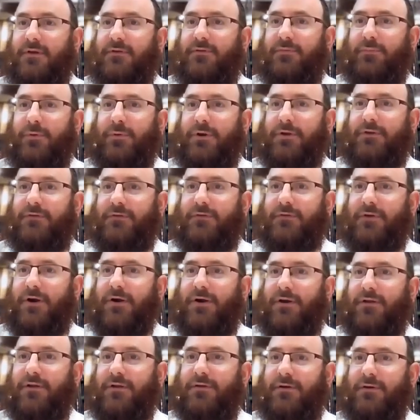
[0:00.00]
That's when it
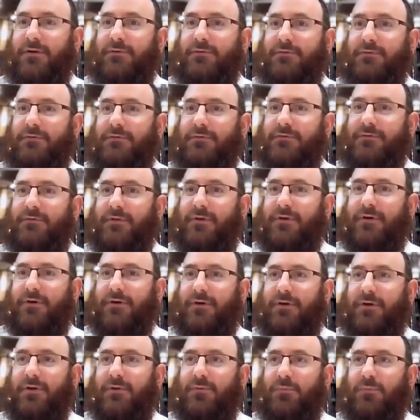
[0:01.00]
started, no?
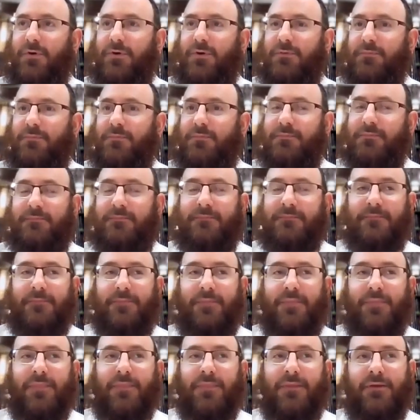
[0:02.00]
So in Rome,
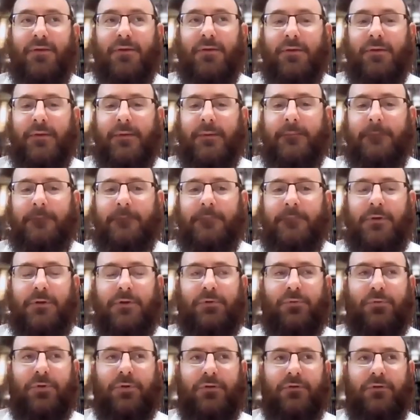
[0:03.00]

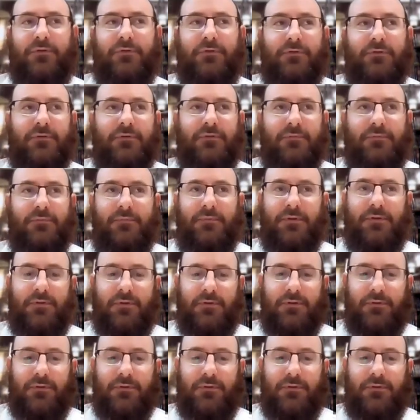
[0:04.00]
in Greece.